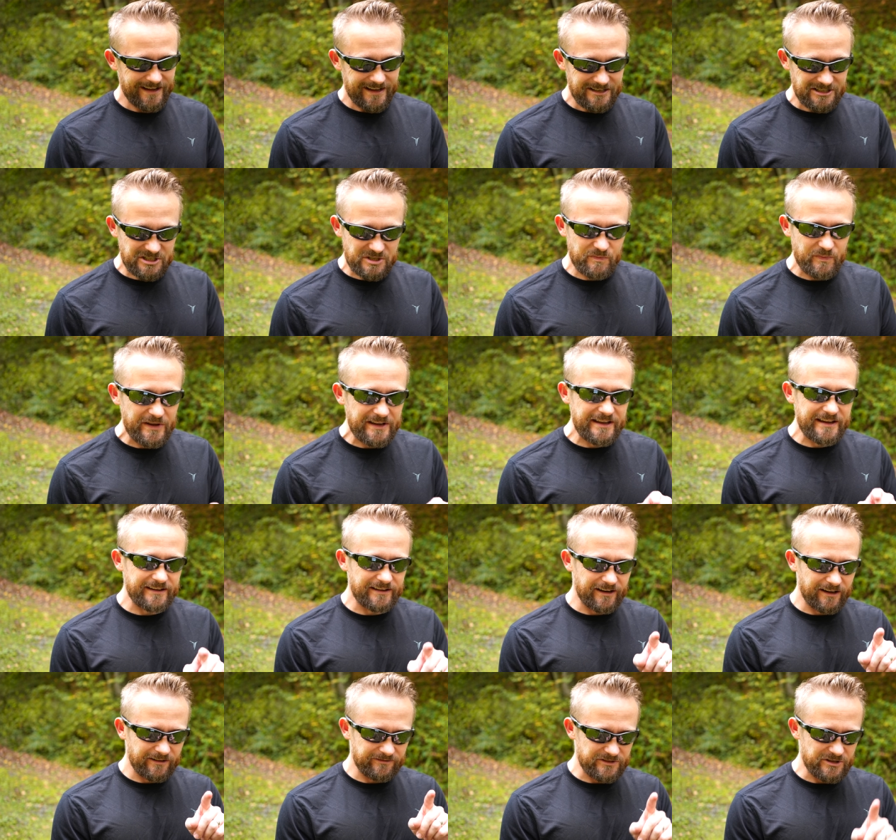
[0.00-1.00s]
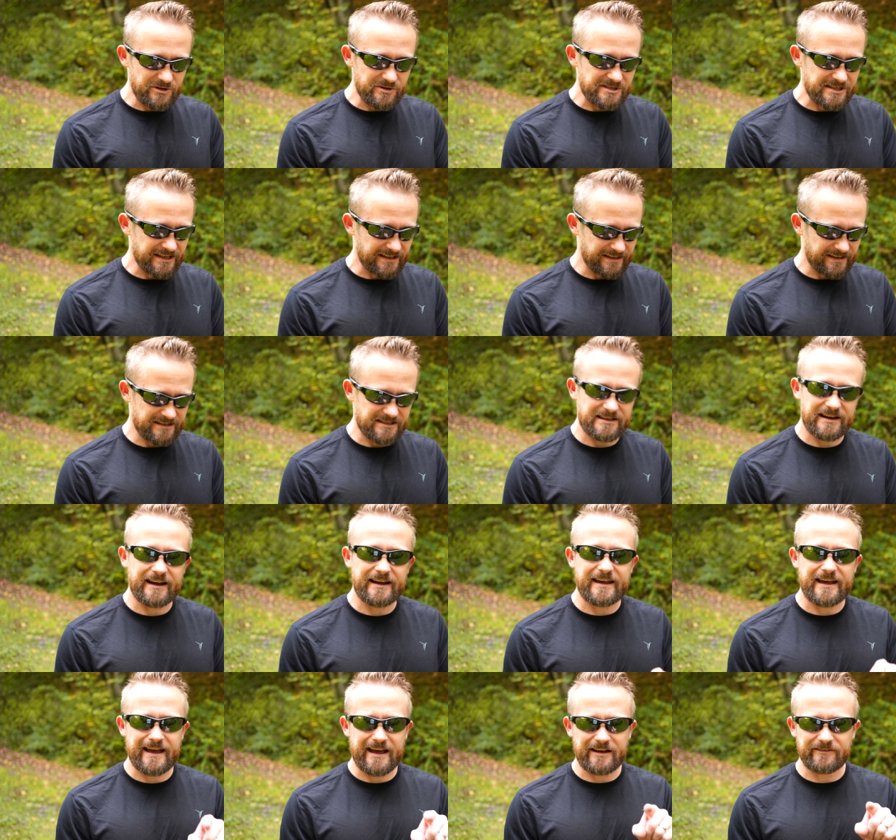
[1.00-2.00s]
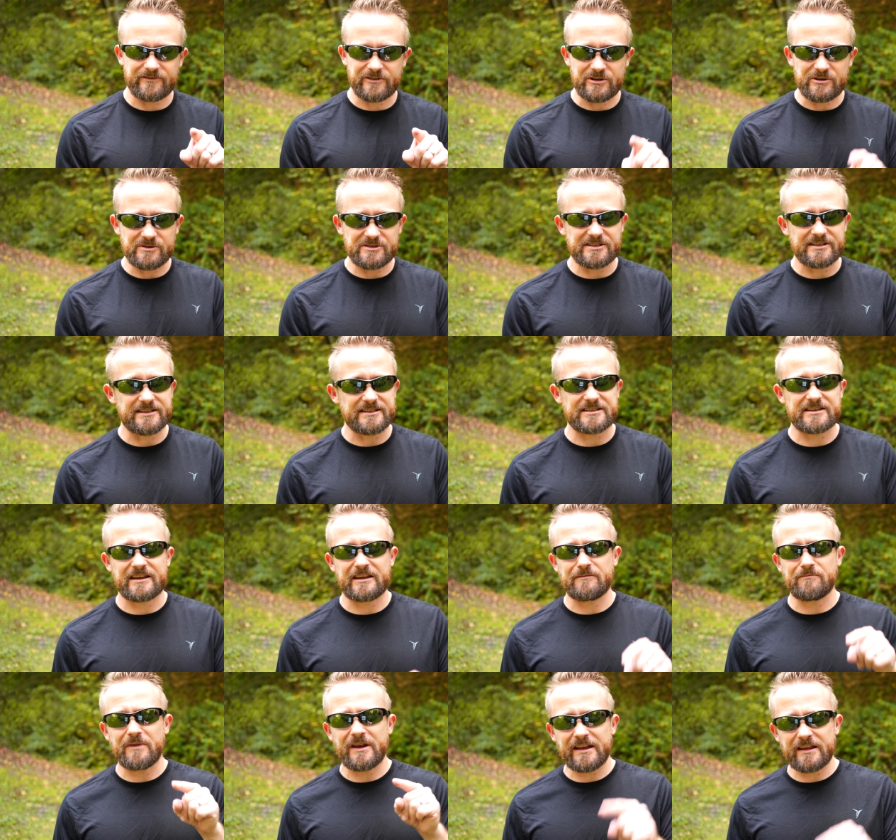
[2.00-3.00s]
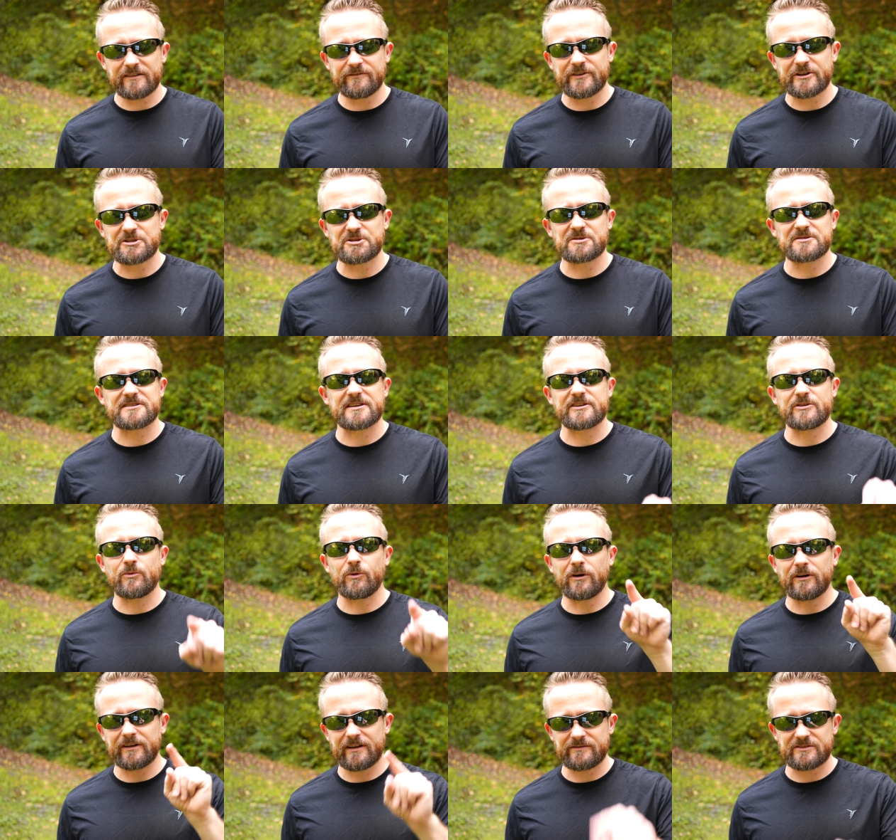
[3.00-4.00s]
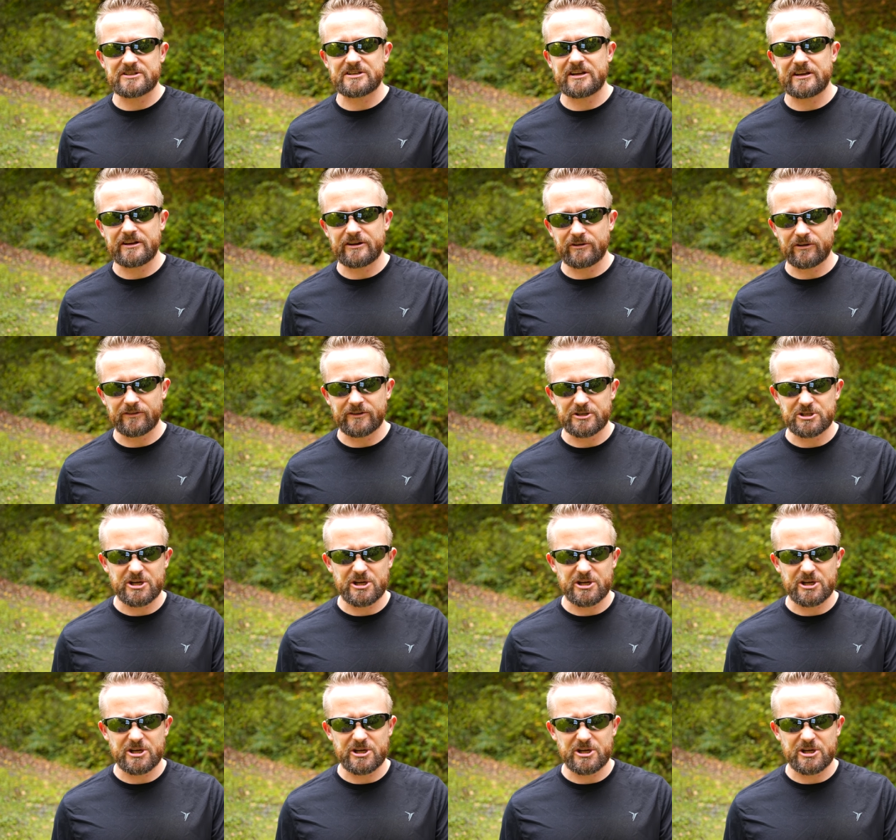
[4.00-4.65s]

Speaking of using this, I have used this in many adventures that you all have seen here on the